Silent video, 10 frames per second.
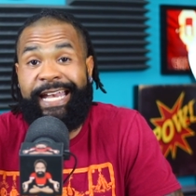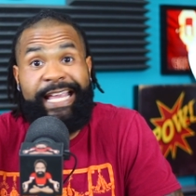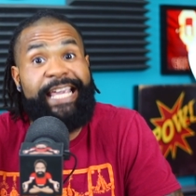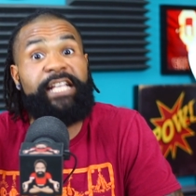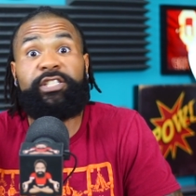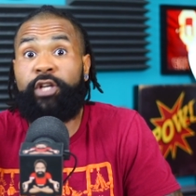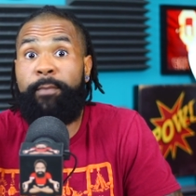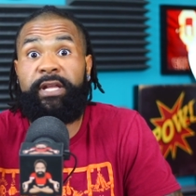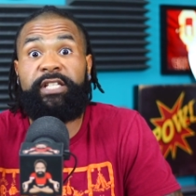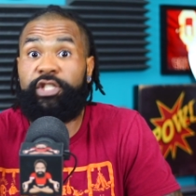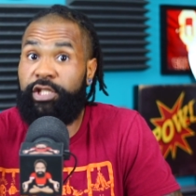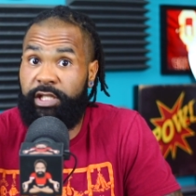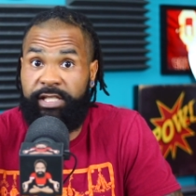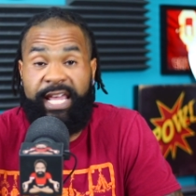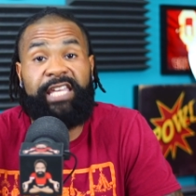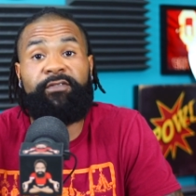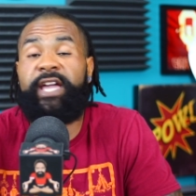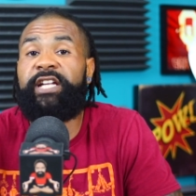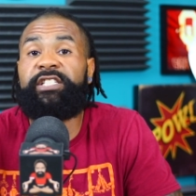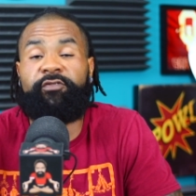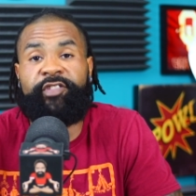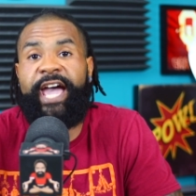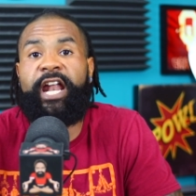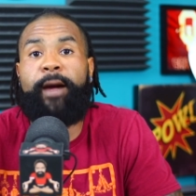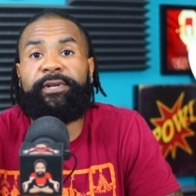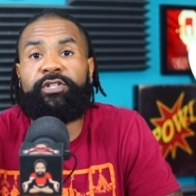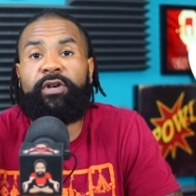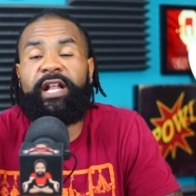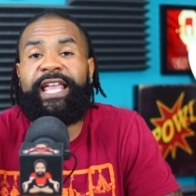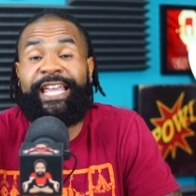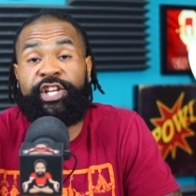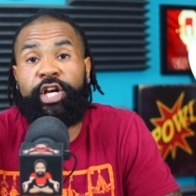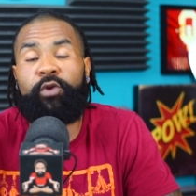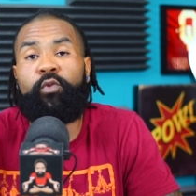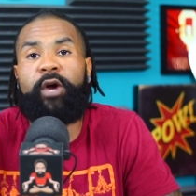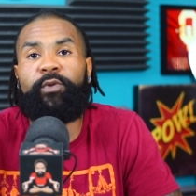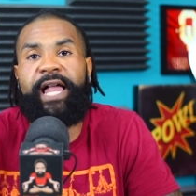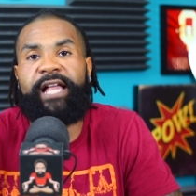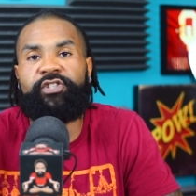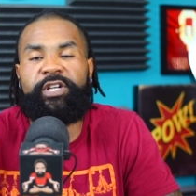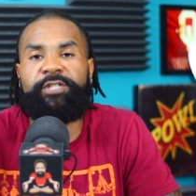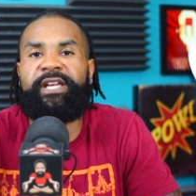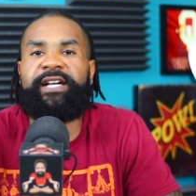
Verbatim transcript: And he's coming to take advantage of that opportunity in year one with Alex Grinch